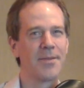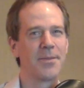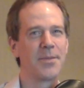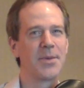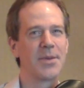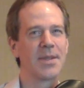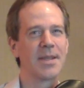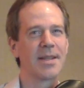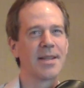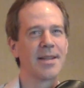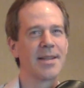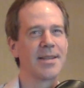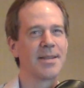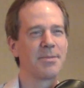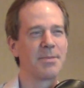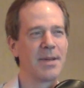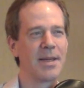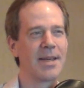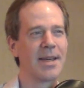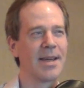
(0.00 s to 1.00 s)
Musically
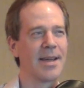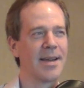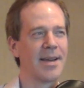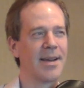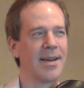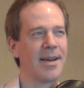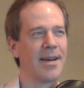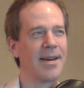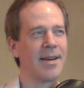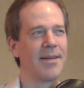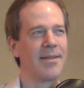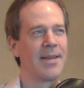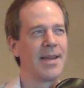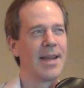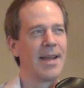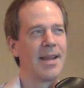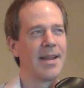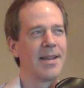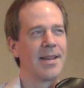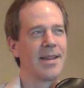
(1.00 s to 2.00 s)
speaking,
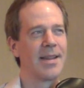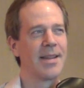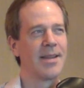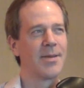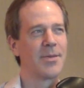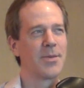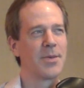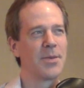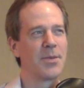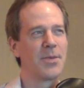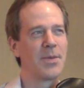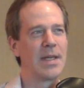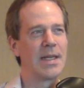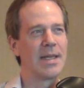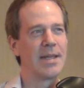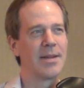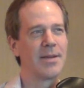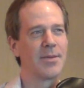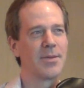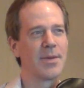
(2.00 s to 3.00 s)
there wouldn't be